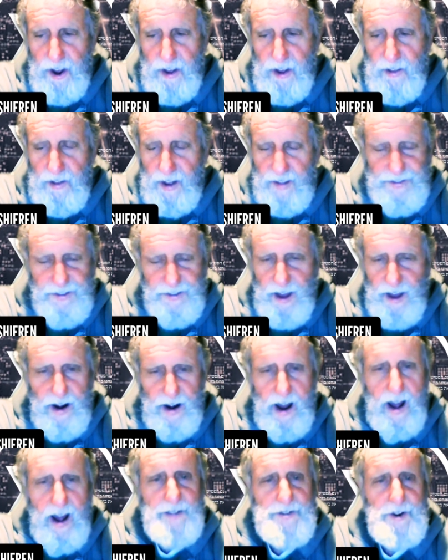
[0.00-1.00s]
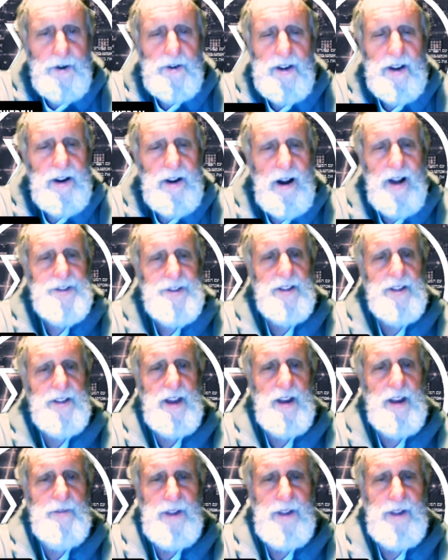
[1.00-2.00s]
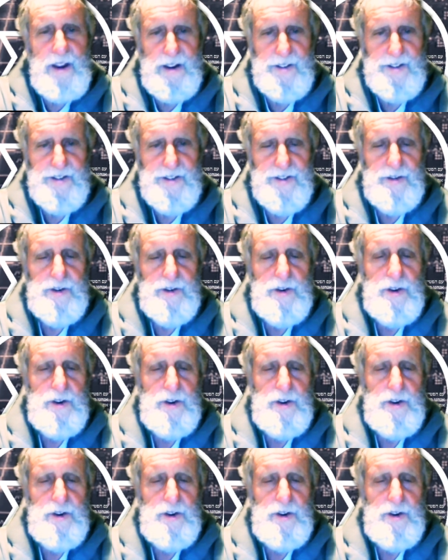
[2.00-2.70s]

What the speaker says: and that's not odd. You don't get odds like that at Vegas.